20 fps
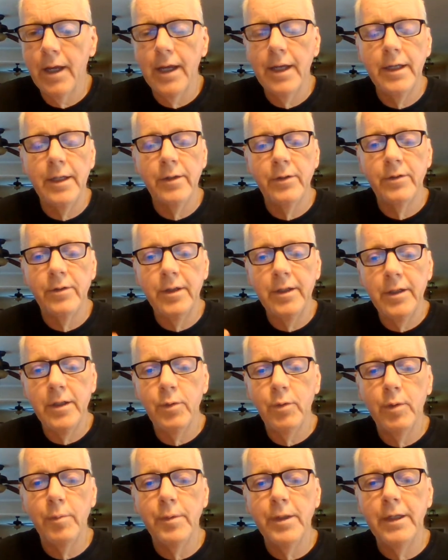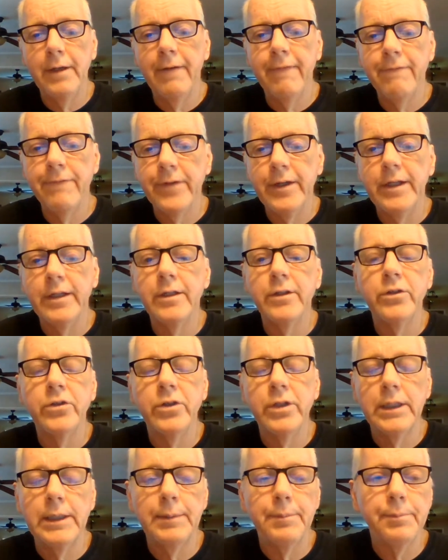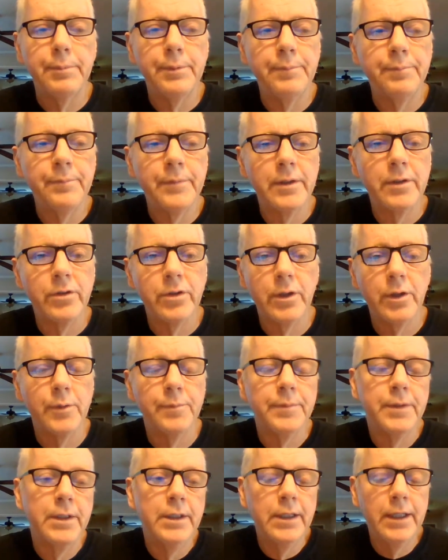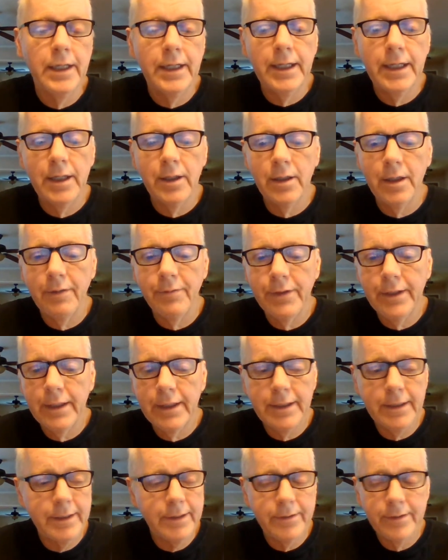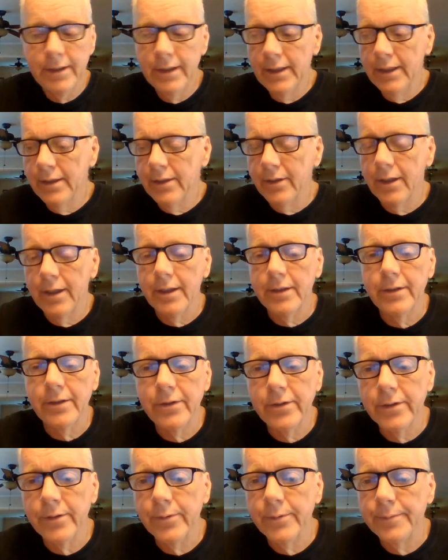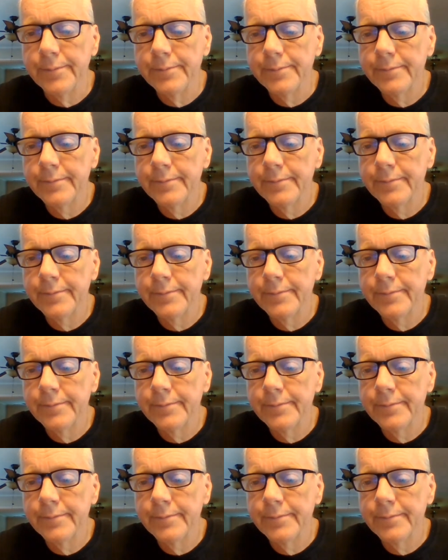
And He's dealing with me, feed His sheep. So, anyhow, I love you guys. Talk to you soon.